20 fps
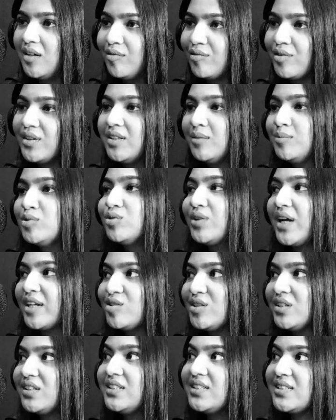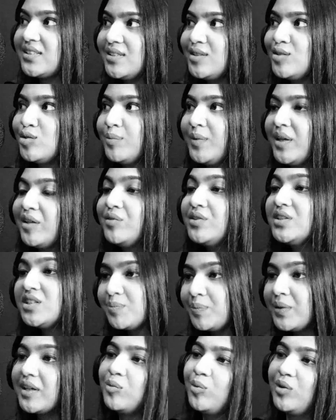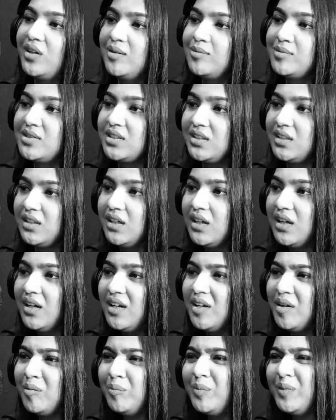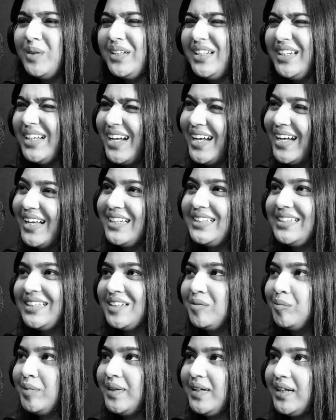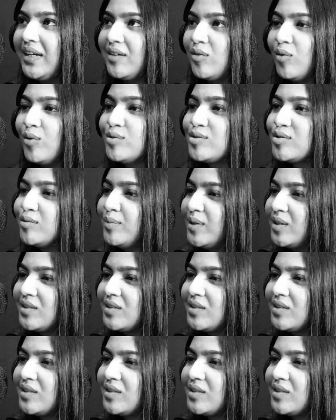for them to actually listen to me and respect what I'm saying. But yeah, it can be, and also